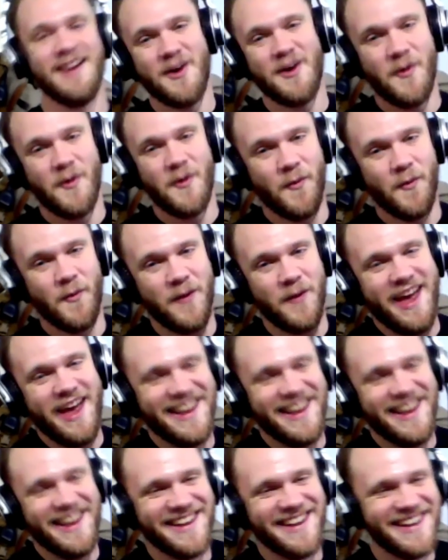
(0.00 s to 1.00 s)

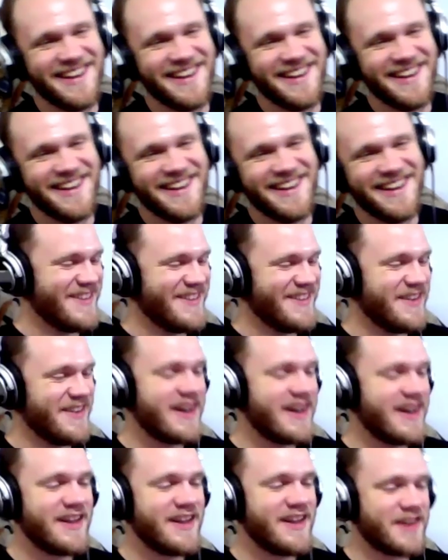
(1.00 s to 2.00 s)
We
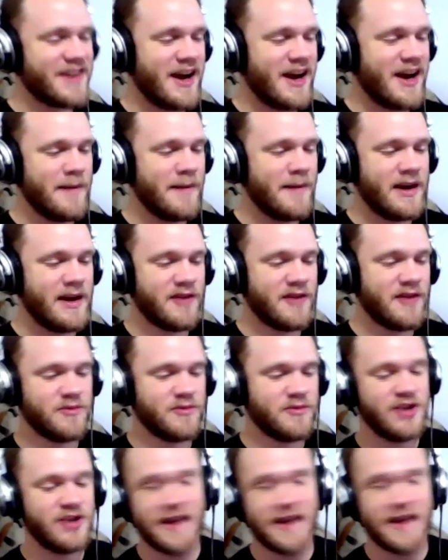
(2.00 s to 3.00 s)
got another comment here
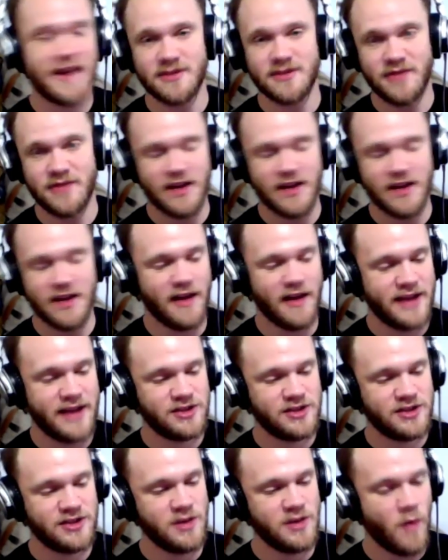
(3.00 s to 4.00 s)
from Jax O'Neill,
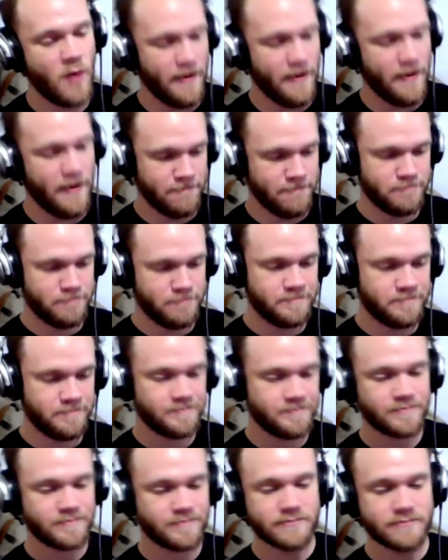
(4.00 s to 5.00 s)
SG1.
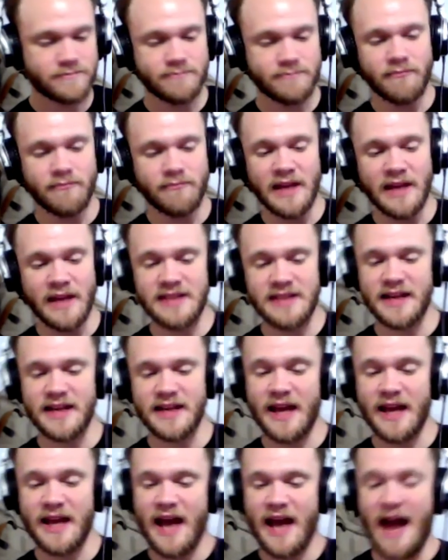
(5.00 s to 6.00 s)
He
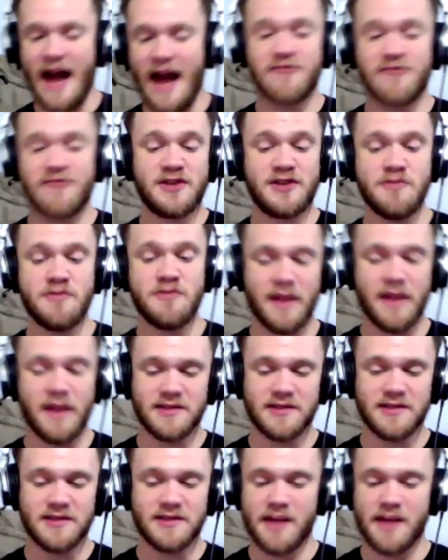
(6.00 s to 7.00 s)
said, I have two
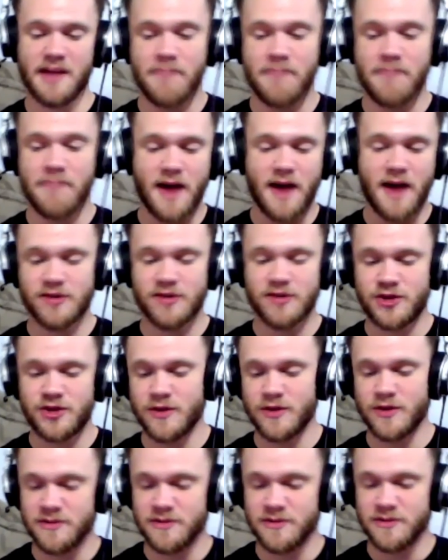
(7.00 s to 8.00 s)
belts, a modern
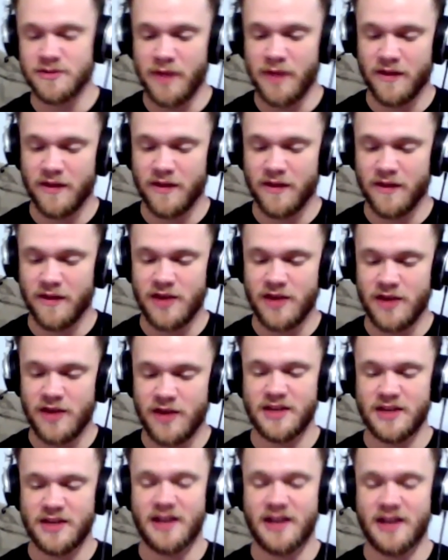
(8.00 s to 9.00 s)
shooter's belt that I
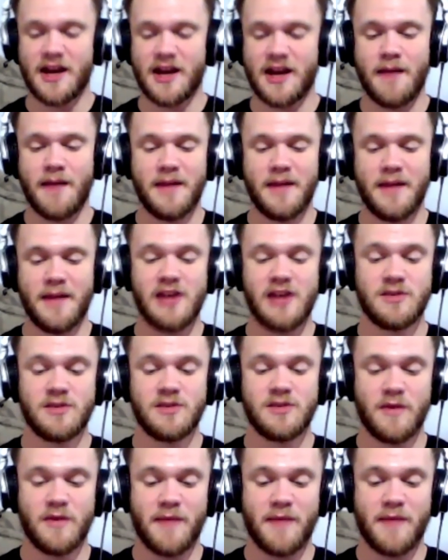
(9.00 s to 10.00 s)
use in
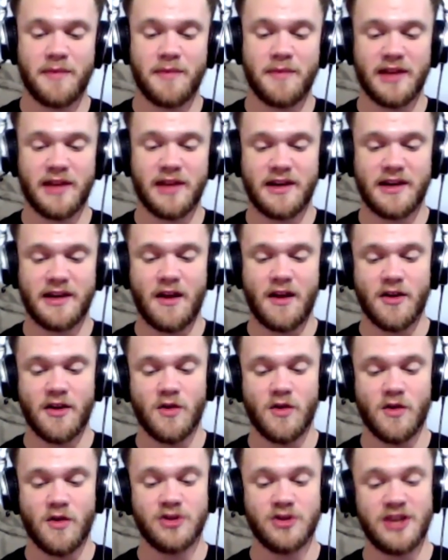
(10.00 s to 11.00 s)
combination with my plate carrier
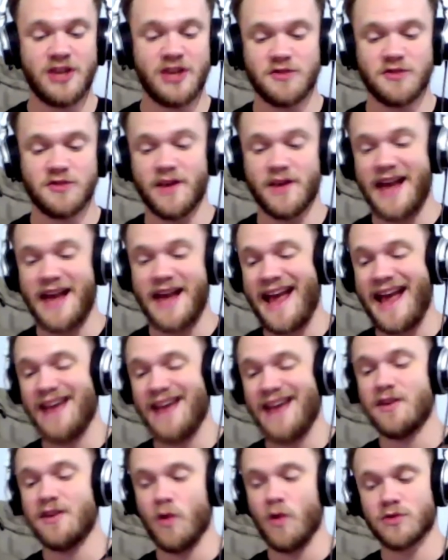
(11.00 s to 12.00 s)
or chest rig, and an
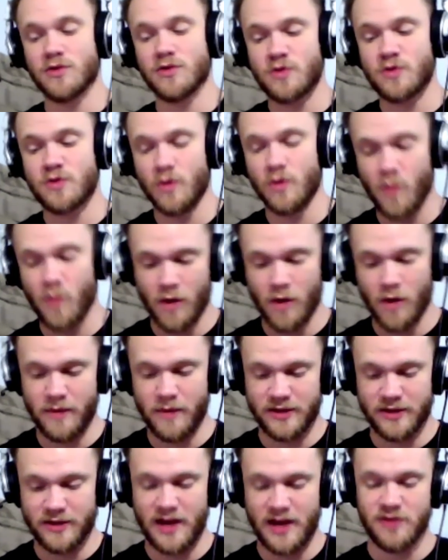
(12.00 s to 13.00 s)
old school war belt that
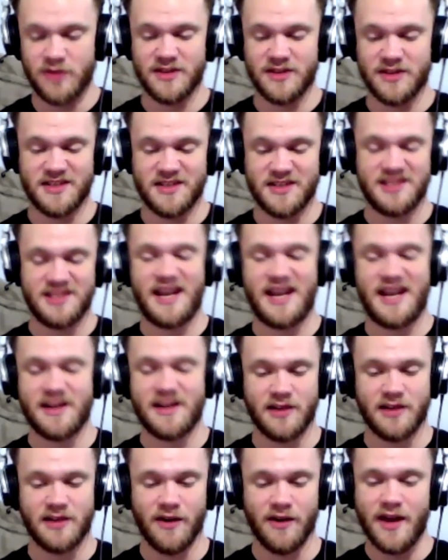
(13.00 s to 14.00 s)
I use as a
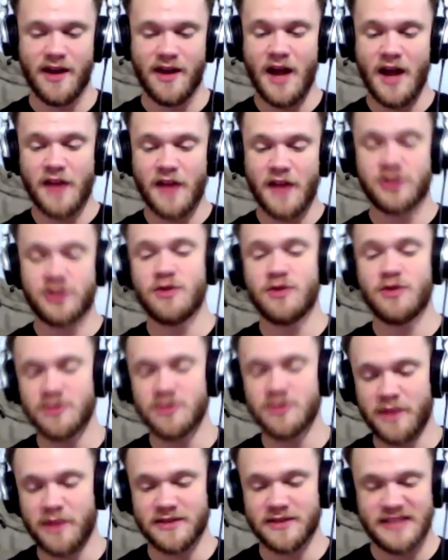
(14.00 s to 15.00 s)
standalone. The shooter's belt
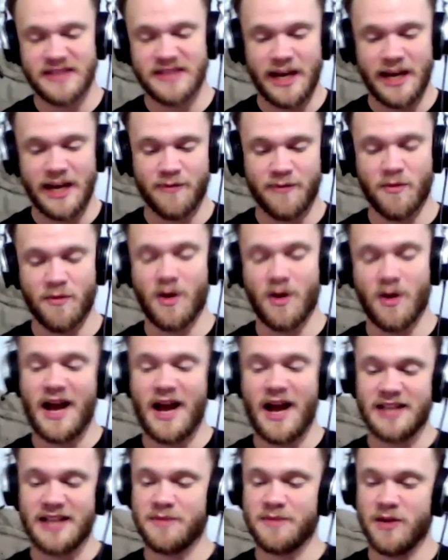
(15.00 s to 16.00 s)
is set up for more high
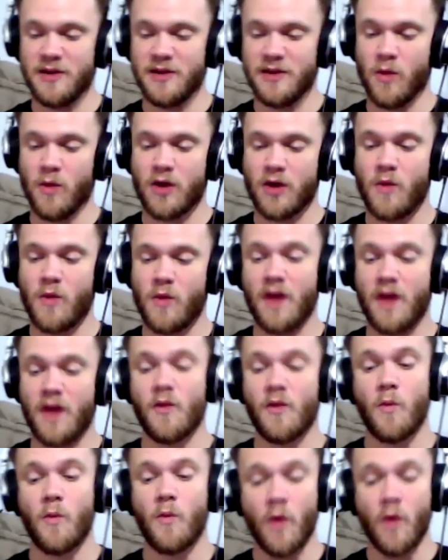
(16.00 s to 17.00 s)
speed work, while the
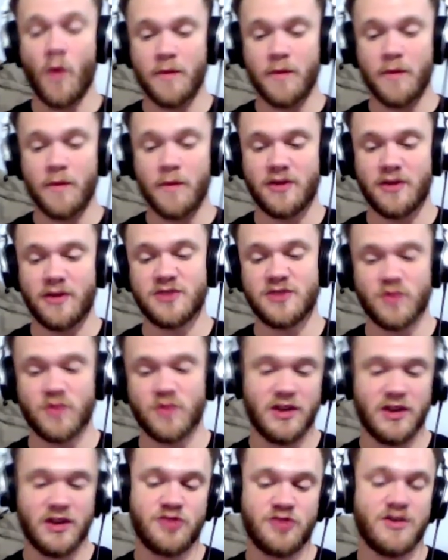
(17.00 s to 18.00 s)
war belt is
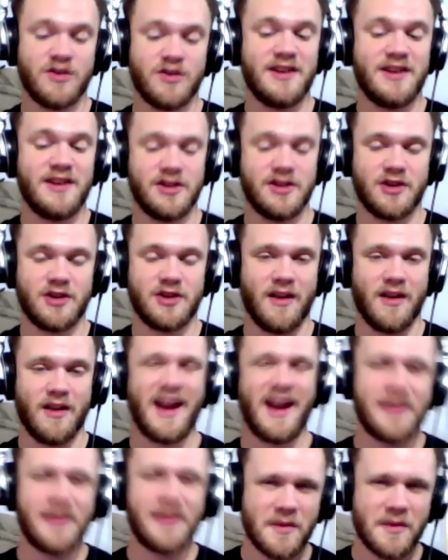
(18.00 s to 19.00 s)
really traditional. And
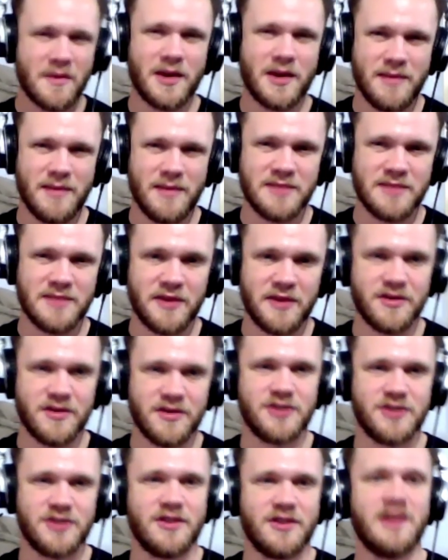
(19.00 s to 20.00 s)
I think what he means by
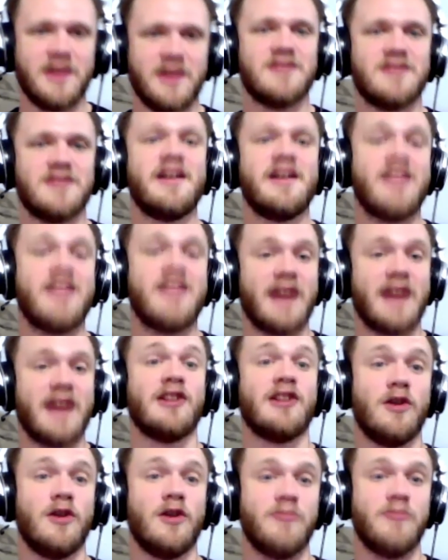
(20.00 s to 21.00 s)
traditional is that
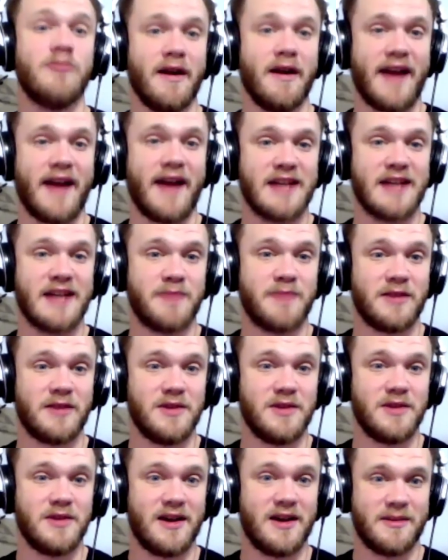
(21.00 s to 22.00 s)
load bearing aspect we
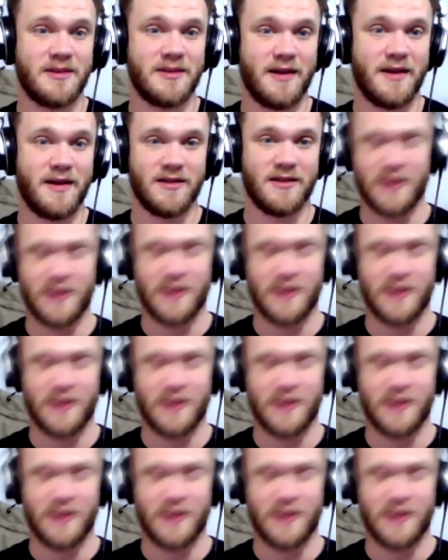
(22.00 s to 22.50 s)
talked about earlier.